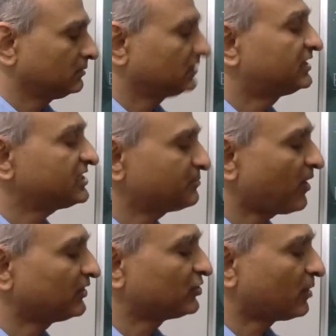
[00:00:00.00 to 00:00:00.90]
This
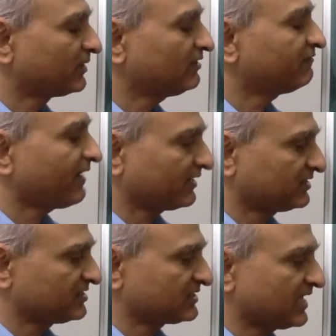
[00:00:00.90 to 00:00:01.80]
polynomial
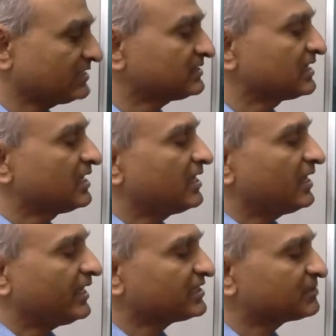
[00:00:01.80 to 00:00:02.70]
factors as
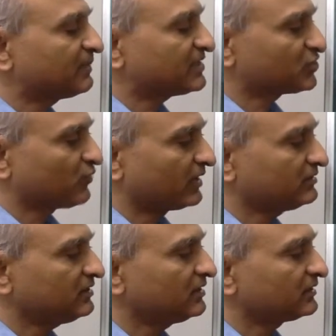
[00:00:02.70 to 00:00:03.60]
x plus 1
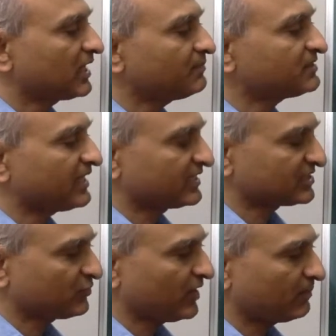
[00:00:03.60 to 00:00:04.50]
times x
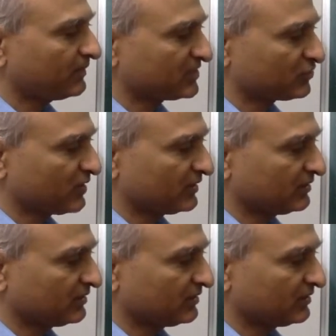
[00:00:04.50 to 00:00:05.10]
square plus 1,